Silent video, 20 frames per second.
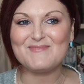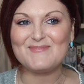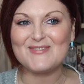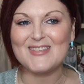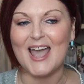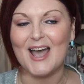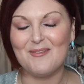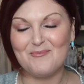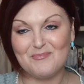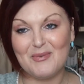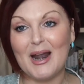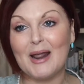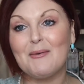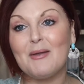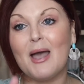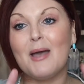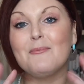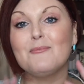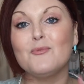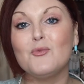yeah, but
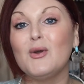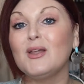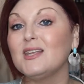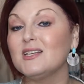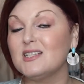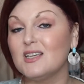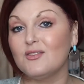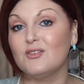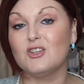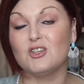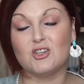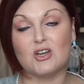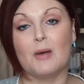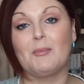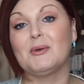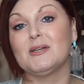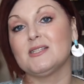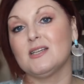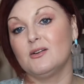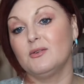I'm willing to give this a
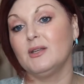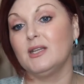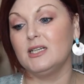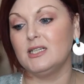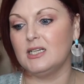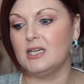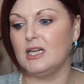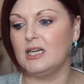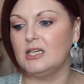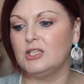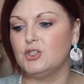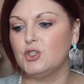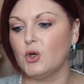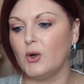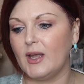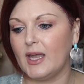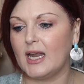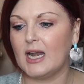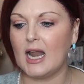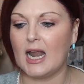shot because I really did
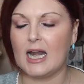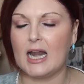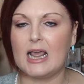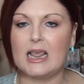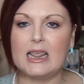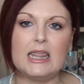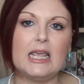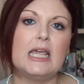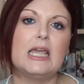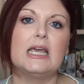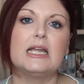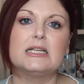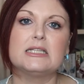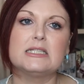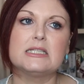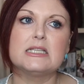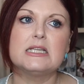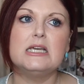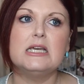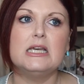enjoy it, and I think
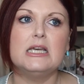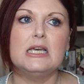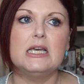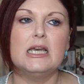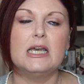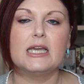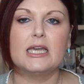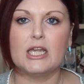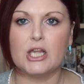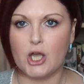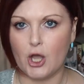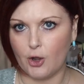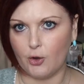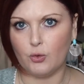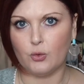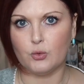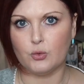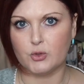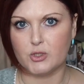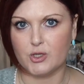it can
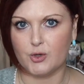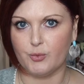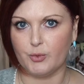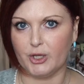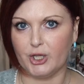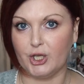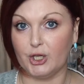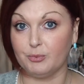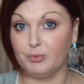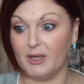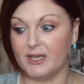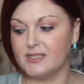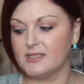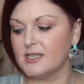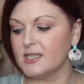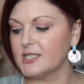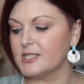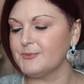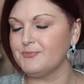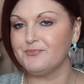go some really good
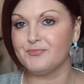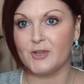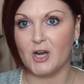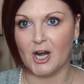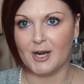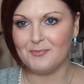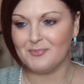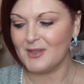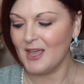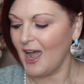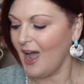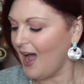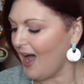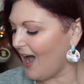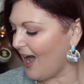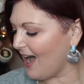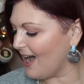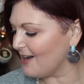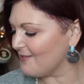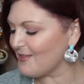places. All right,
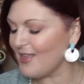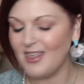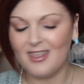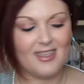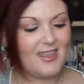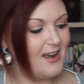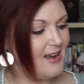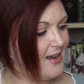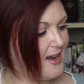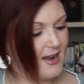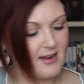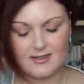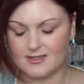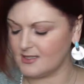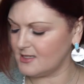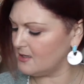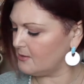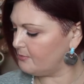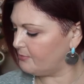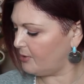the
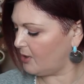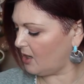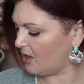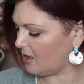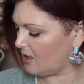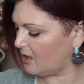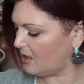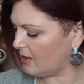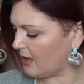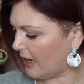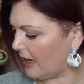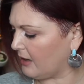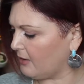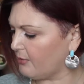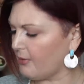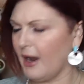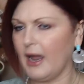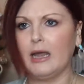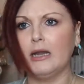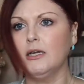next book I
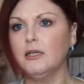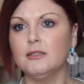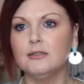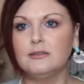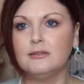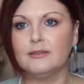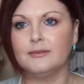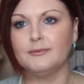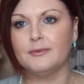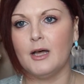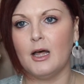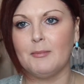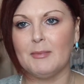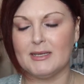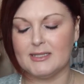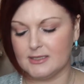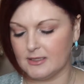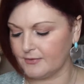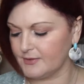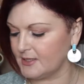read, all
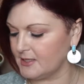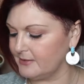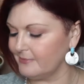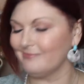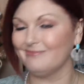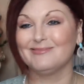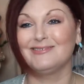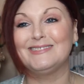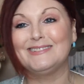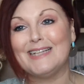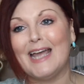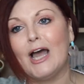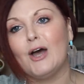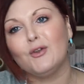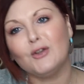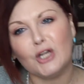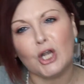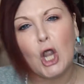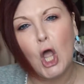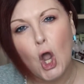my stuff's
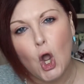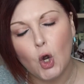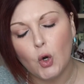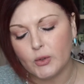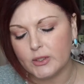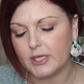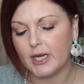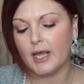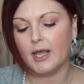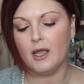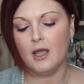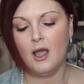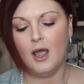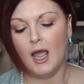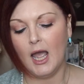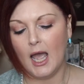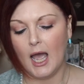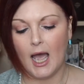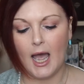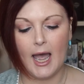down low today,
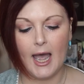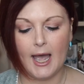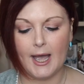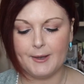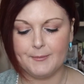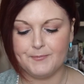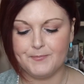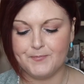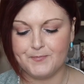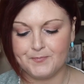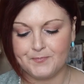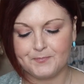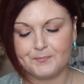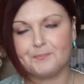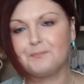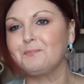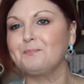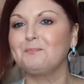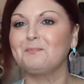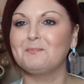
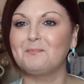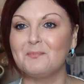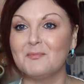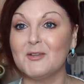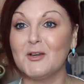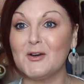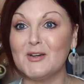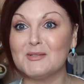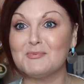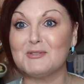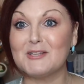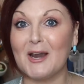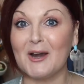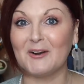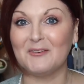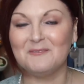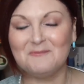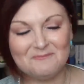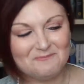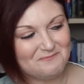Christmas
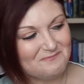Carol